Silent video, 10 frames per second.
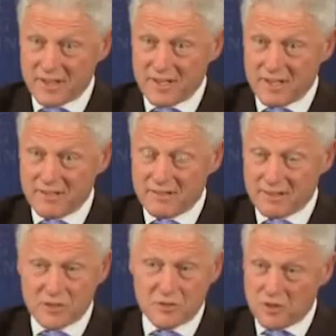companies
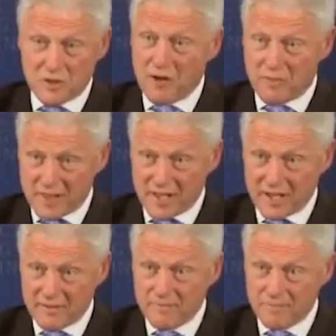during the
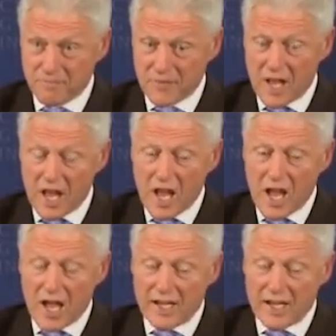Clinton presidency.